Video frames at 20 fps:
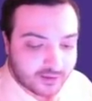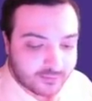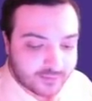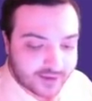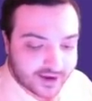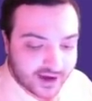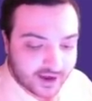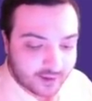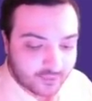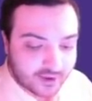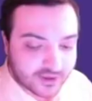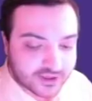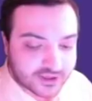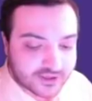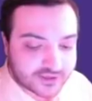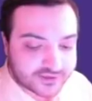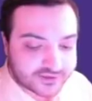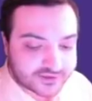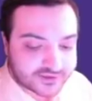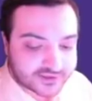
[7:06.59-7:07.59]
But I want you
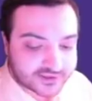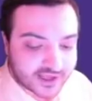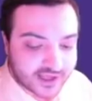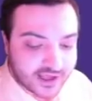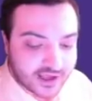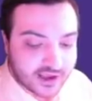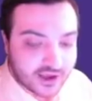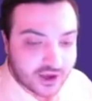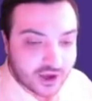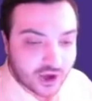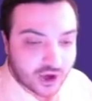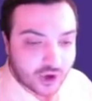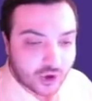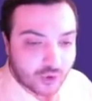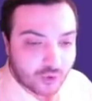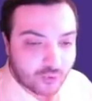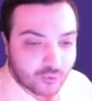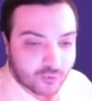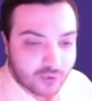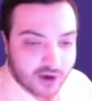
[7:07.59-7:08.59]
to see
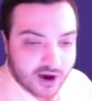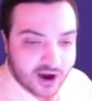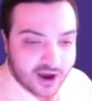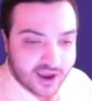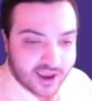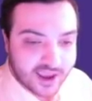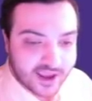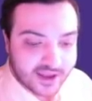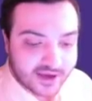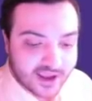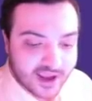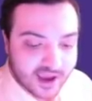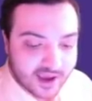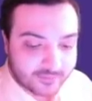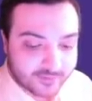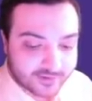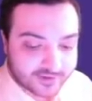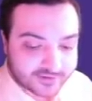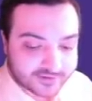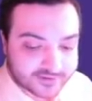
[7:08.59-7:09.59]
why it
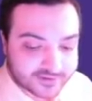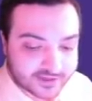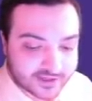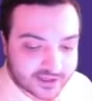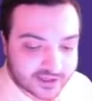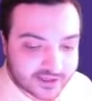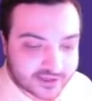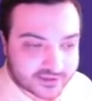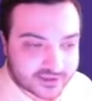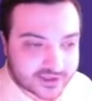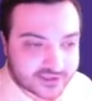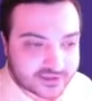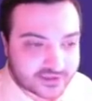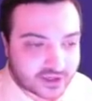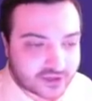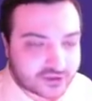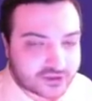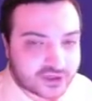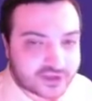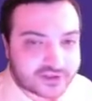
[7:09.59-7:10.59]
happens. Because it's
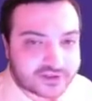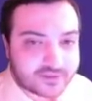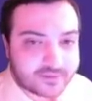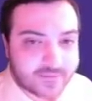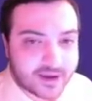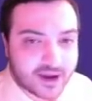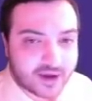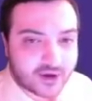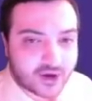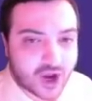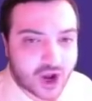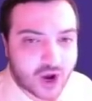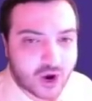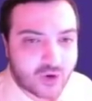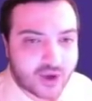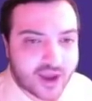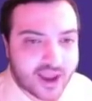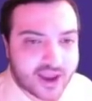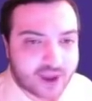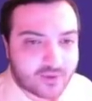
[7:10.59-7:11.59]
not just about,
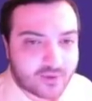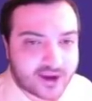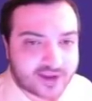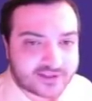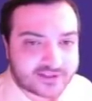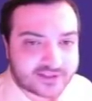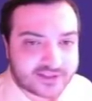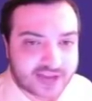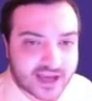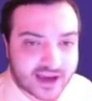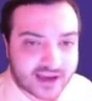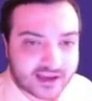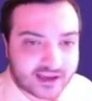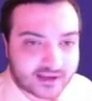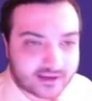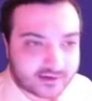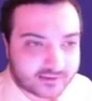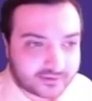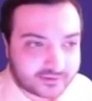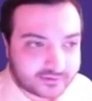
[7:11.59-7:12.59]
oh, hey, white's attacking.